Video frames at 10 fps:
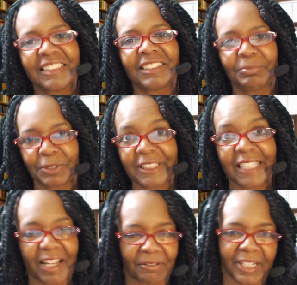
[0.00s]
let's put it
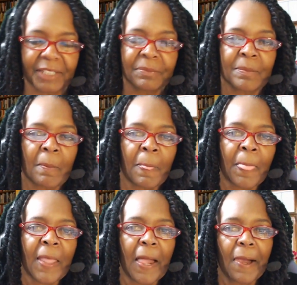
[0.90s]
that way
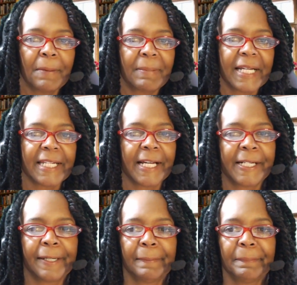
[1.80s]
but
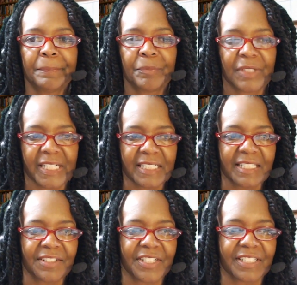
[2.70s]
um this
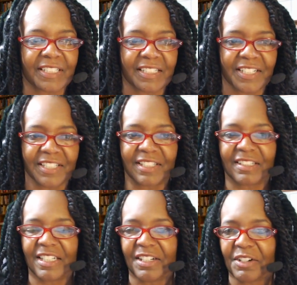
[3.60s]
is just it's just
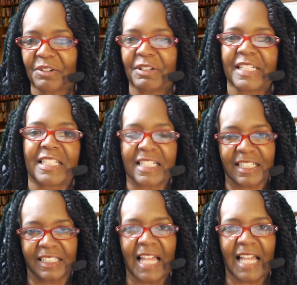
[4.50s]
you know it's just
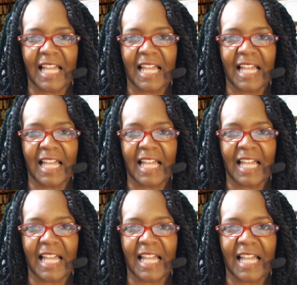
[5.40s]
a lot of it
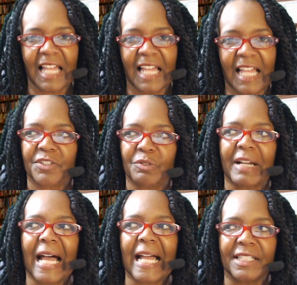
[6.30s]
is is you
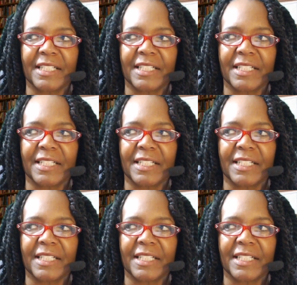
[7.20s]
guys don't
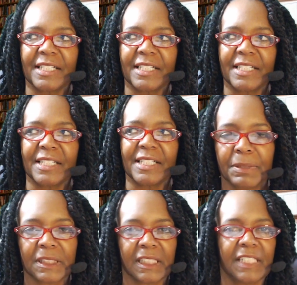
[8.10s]
have the
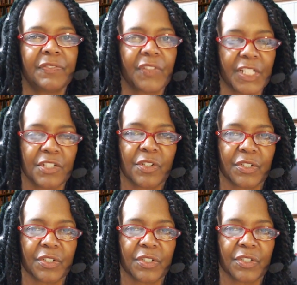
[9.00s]
belief in
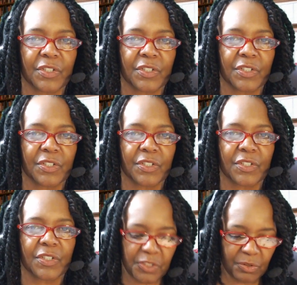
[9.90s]
yourself
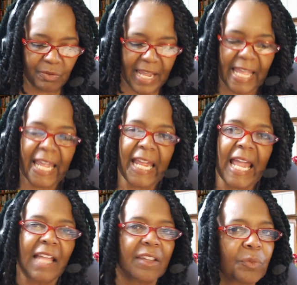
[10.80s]
that you a
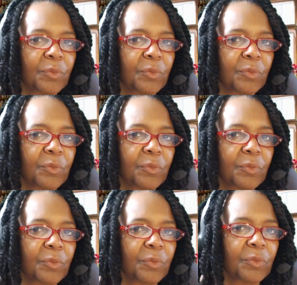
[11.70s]
have the right to
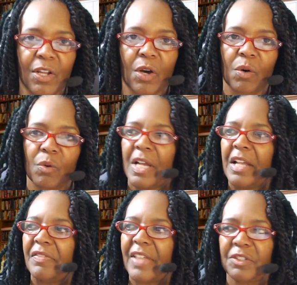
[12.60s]
say no
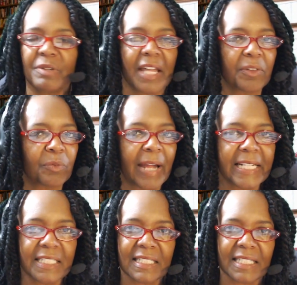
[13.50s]
that you have the
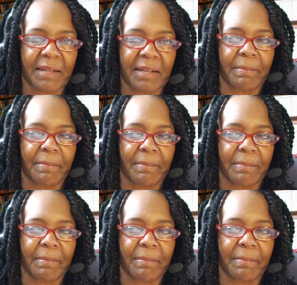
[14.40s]
right to set
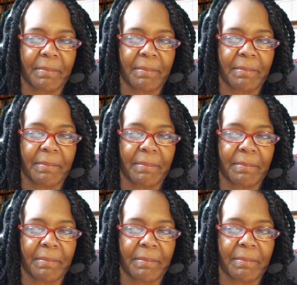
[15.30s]
boundaries that you
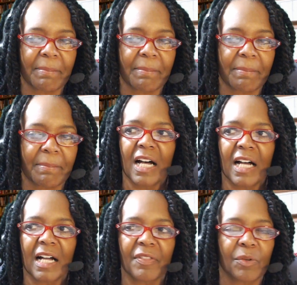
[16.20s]
have
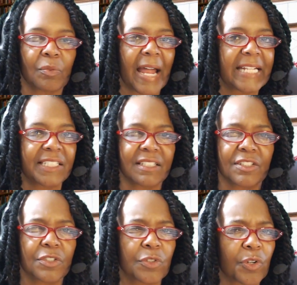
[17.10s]
uh, the right to
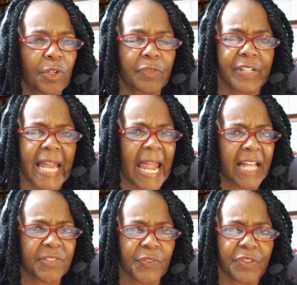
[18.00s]
deserve and
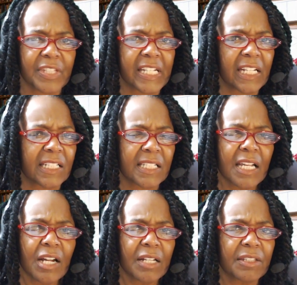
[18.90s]
ask for things
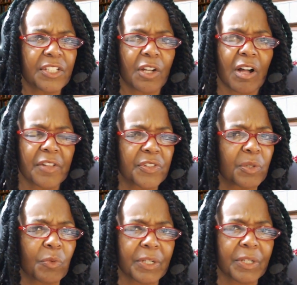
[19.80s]
you know other than what